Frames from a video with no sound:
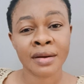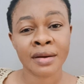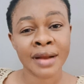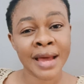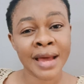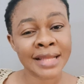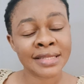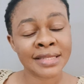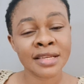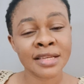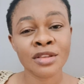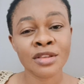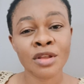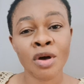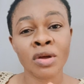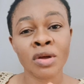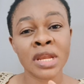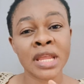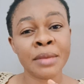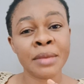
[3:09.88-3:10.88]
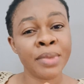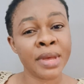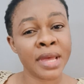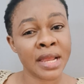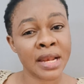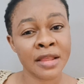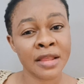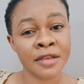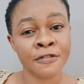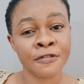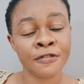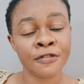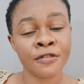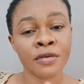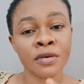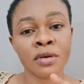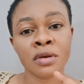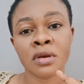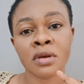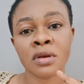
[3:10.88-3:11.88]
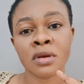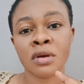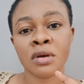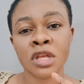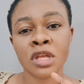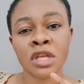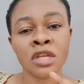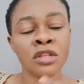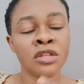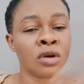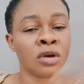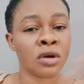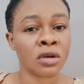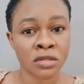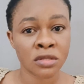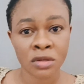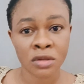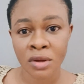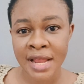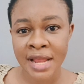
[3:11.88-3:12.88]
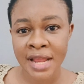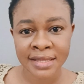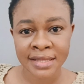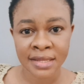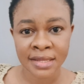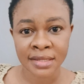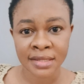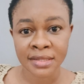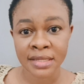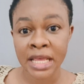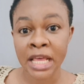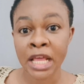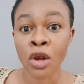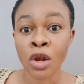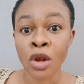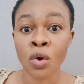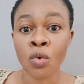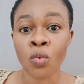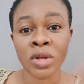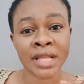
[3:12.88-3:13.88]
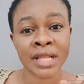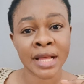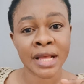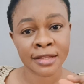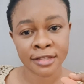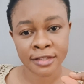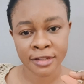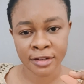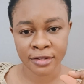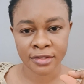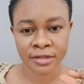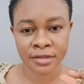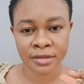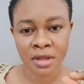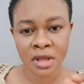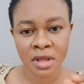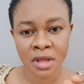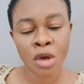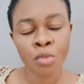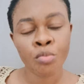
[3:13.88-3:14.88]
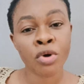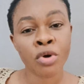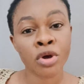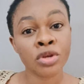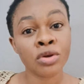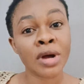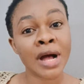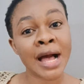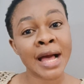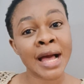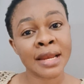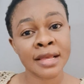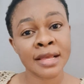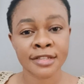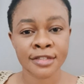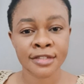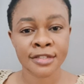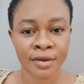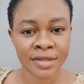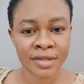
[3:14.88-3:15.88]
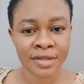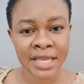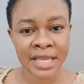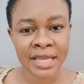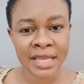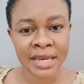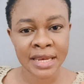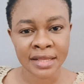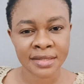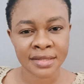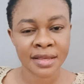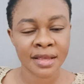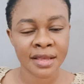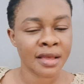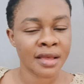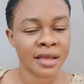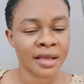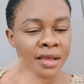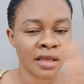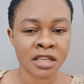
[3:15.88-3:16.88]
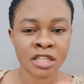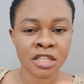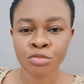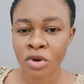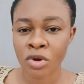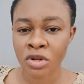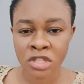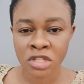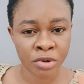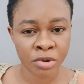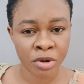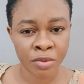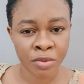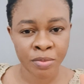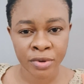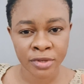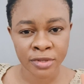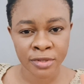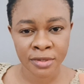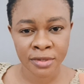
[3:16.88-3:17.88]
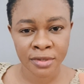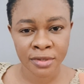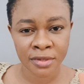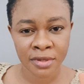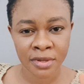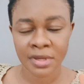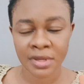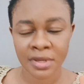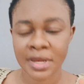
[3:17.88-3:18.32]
Writing on a bay leaf, it does other things alone without salt. But you adding salt in it is multi-purpose.